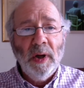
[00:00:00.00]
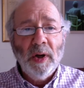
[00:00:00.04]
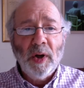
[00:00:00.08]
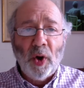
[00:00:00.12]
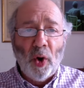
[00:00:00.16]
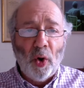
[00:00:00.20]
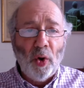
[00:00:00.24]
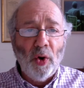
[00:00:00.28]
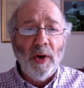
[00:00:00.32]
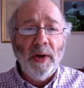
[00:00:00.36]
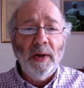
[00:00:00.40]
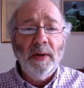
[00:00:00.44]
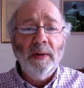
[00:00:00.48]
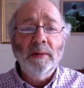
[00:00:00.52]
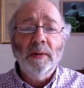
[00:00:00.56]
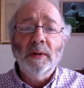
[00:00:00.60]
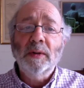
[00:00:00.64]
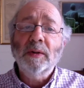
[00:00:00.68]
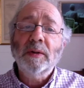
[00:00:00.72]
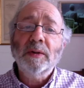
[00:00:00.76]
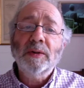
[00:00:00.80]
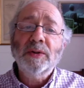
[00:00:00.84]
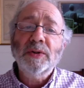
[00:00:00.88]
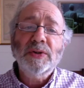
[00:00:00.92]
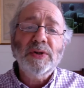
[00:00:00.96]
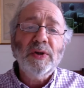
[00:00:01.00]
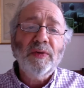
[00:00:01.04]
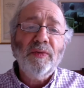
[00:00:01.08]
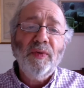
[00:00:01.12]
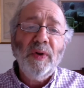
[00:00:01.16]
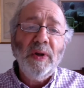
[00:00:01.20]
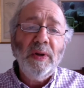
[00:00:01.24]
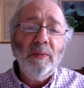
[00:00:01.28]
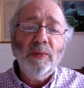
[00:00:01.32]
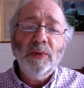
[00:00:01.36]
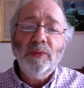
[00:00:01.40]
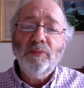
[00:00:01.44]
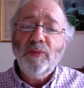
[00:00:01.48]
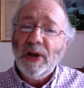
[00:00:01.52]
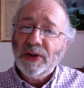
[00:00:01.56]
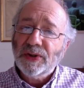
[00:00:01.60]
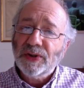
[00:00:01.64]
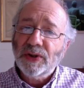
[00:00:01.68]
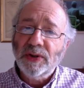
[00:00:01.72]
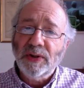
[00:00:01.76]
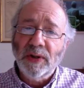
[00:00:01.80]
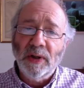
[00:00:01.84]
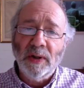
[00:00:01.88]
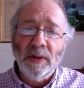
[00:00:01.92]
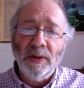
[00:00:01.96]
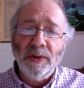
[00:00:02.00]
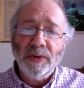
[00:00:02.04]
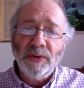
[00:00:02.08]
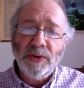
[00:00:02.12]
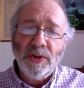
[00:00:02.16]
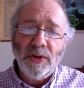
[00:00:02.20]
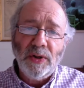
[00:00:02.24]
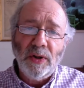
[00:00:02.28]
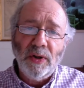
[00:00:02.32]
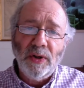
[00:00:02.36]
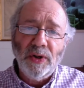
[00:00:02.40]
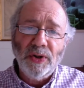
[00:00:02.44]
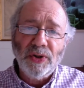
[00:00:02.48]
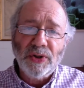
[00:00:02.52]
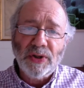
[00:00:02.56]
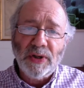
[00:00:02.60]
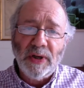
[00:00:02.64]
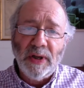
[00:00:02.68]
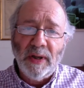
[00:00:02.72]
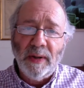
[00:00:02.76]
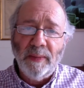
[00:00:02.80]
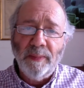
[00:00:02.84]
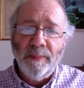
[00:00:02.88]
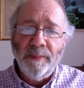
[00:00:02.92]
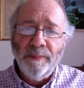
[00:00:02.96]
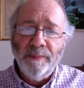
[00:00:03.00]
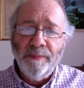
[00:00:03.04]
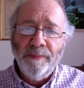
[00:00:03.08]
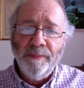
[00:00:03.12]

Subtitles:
Colin looked as if he were resting luxuriously.